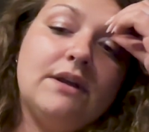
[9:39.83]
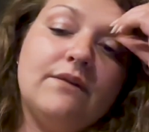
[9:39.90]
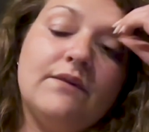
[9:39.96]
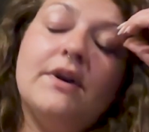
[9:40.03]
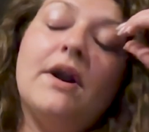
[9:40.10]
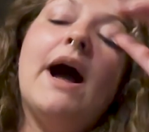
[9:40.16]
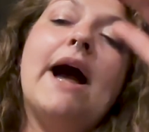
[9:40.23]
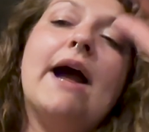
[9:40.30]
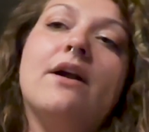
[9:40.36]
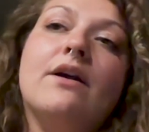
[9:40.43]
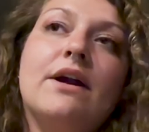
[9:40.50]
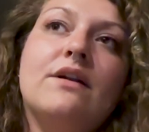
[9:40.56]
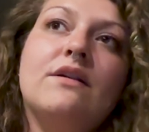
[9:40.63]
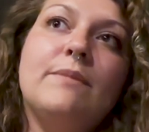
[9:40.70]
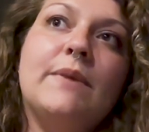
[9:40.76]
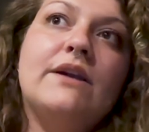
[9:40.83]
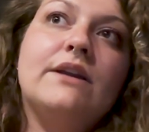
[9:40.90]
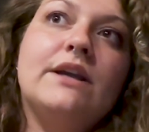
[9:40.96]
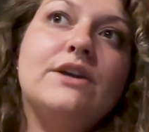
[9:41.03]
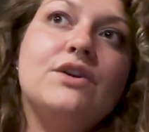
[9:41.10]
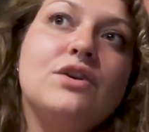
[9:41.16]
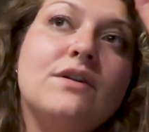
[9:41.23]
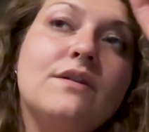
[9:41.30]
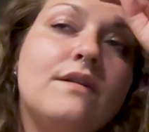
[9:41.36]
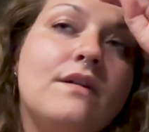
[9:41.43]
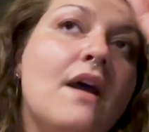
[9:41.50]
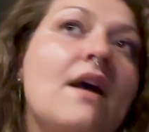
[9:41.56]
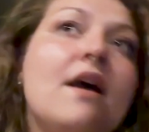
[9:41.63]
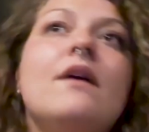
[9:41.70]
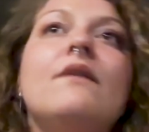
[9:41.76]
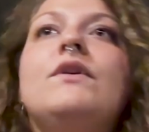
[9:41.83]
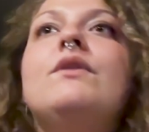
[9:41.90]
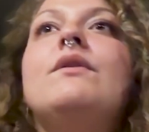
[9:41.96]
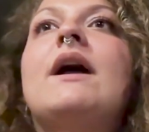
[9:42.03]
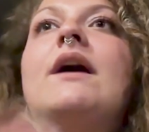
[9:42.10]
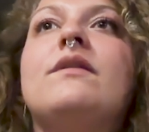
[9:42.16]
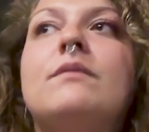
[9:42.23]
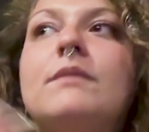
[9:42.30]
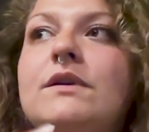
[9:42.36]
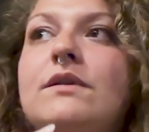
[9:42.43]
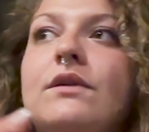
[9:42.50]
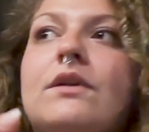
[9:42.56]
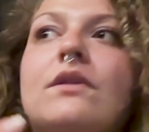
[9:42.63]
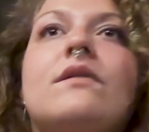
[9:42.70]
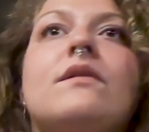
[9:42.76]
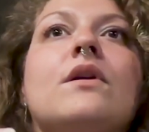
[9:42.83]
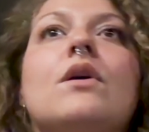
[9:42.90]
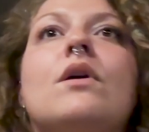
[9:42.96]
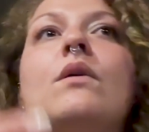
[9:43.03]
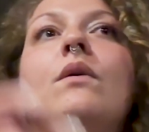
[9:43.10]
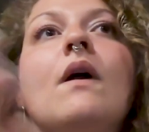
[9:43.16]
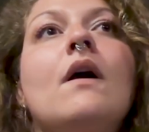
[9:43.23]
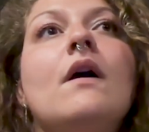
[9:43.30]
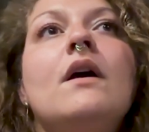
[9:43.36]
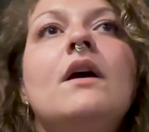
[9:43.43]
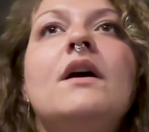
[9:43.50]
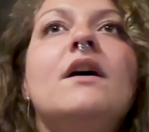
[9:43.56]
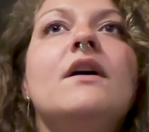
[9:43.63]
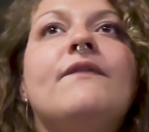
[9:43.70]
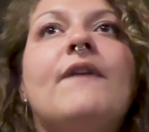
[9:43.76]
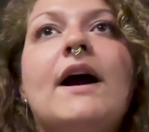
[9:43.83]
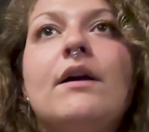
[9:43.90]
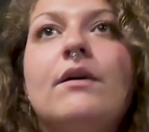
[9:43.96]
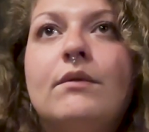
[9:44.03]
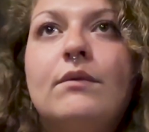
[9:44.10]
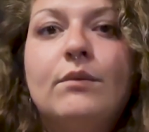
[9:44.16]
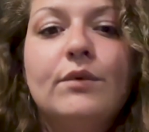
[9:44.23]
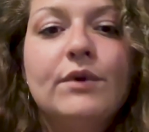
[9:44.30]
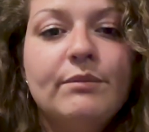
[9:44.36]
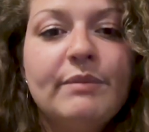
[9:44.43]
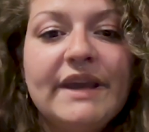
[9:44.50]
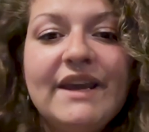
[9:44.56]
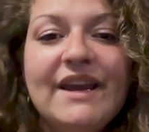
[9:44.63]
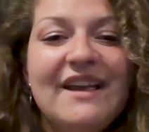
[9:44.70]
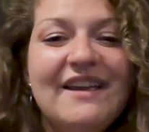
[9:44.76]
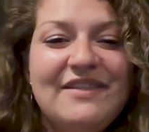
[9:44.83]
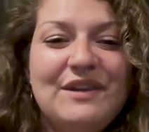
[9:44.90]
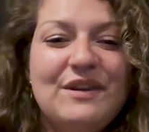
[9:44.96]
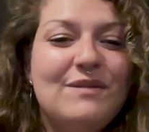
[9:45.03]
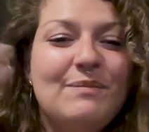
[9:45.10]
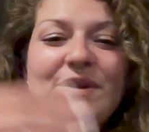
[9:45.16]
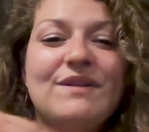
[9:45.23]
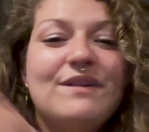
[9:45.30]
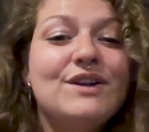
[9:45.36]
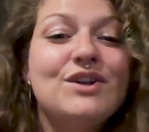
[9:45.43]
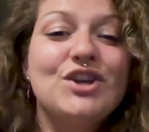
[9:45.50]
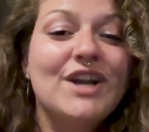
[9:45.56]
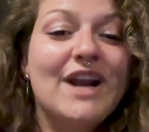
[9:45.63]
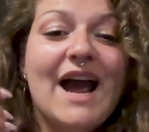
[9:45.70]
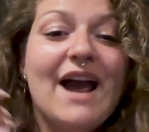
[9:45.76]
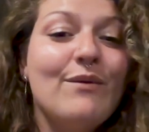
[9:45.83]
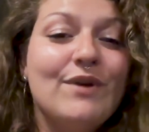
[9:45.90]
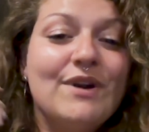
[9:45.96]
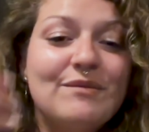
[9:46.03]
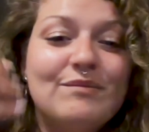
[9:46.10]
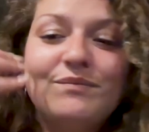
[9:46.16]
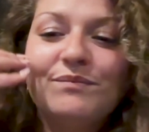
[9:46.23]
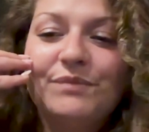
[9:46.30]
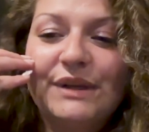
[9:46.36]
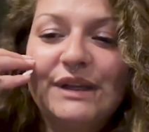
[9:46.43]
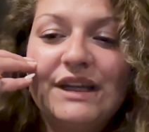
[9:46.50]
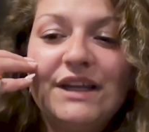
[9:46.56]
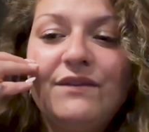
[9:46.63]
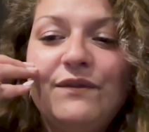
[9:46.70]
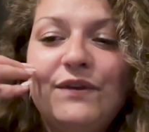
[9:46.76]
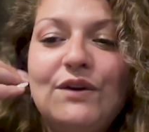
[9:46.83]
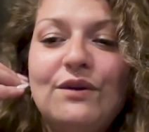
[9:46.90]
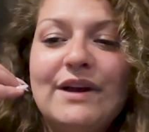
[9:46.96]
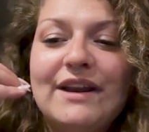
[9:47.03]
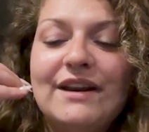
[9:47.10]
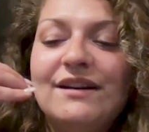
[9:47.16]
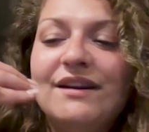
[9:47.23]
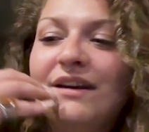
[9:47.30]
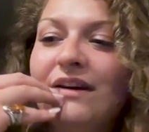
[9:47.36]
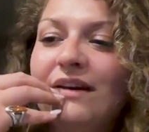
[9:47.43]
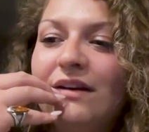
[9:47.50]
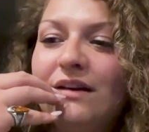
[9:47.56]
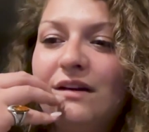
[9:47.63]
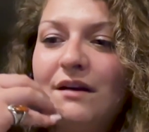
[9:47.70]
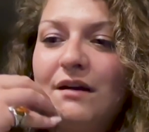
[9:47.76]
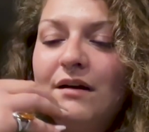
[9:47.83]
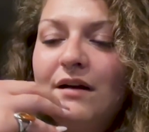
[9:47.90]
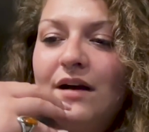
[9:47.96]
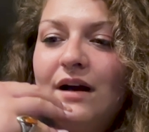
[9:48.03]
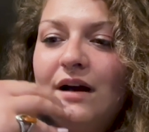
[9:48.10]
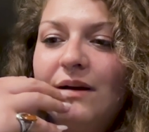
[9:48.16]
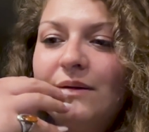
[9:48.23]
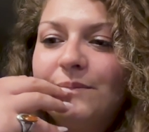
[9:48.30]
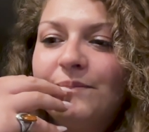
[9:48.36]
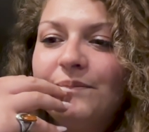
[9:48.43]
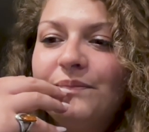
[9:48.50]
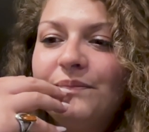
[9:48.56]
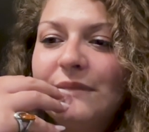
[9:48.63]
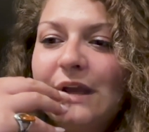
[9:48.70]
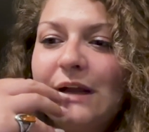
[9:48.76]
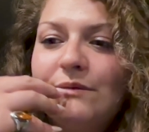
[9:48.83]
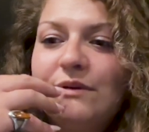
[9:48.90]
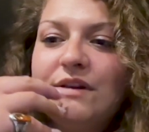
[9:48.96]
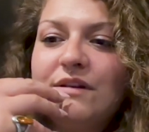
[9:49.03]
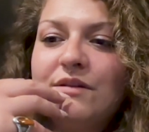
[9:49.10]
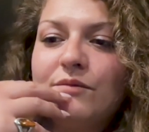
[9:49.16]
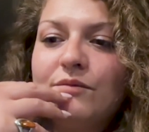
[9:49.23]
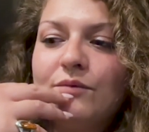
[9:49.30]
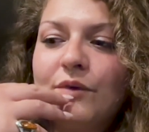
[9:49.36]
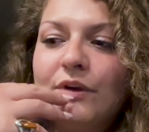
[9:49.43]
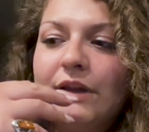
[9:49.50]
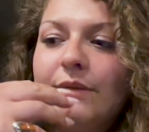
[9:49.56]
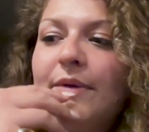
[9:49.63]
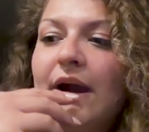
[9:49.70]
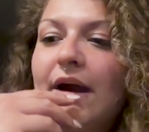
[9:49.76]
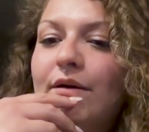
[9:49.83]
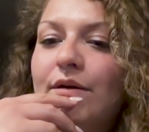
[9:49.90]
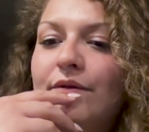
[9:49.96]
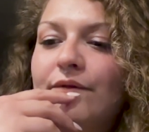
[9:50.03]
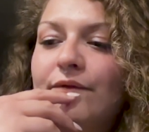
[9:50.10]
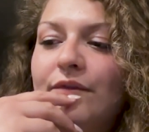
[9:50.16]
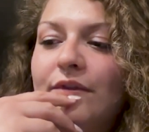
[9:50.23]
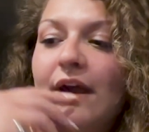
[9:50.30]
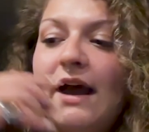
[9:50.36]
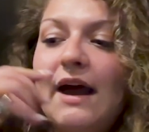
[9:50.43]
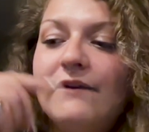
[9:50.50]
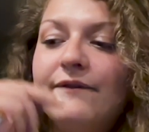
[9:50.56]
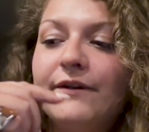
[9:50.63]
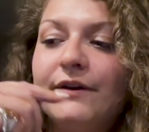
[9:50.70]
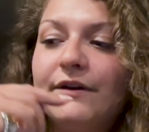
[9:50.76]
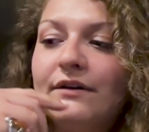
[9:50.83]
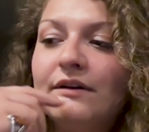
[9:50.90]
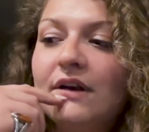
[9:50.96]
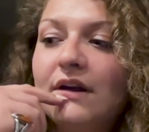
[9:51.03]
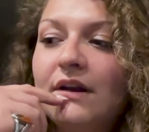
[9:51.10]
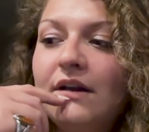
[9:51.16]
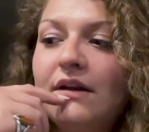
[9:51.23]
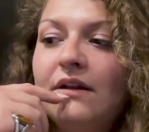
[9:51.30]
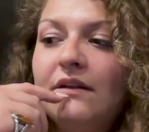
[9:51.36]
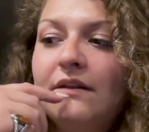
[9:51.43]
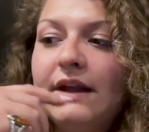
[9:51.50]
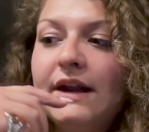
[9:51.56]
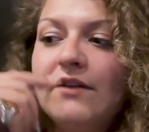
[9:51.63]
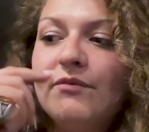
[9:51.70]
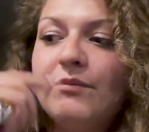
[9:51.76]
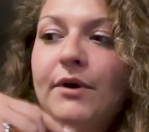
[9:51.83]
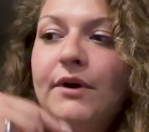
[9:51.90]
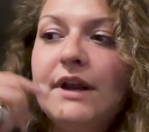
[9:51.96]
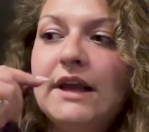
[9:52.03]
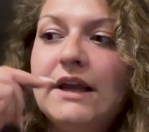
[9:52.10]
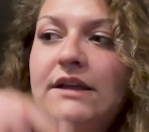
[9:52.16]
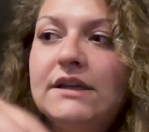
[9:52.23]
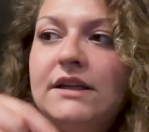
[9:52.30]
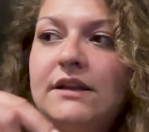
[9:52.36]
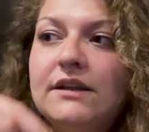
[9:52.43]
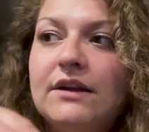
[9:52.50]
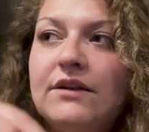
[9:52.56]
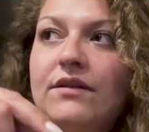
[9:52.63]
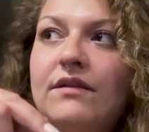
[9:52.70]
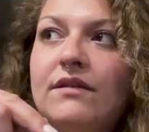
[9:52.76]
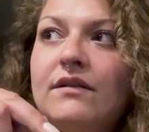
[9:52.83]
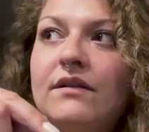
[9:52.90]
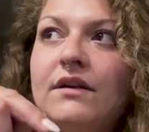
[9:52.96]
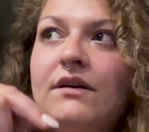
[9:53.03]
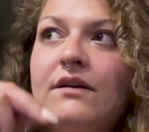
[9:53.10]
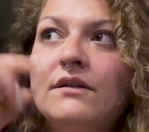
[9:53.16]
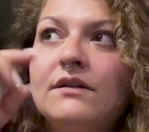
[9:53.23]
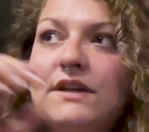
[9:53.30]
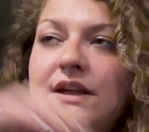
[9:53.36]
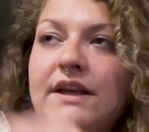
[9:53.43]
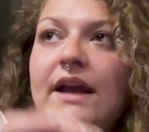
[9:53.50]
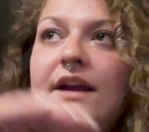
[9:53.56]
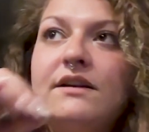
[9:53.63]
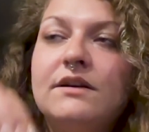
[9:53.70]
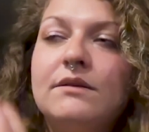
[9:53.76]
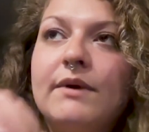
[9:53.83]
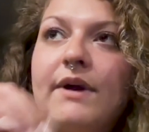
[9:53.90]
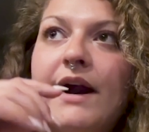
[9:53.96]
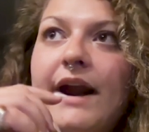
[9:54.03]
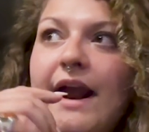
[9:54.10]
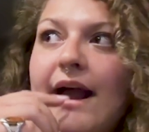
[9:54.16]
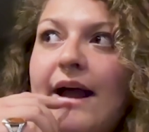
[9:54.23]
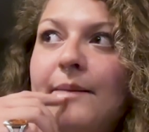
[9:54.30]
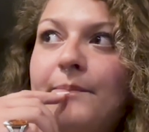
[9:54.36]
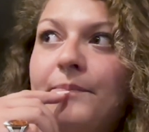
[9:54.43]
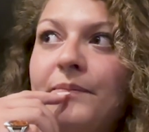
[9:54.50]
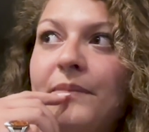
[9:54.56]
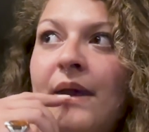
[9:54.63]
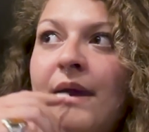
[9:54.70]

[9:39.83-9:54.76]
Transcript: even higher expectations. If you had asked me 2 years ago if I would be in this position, I wouldn't believe you. And I'm just really proud of the effort that I've put into this to get to where I am.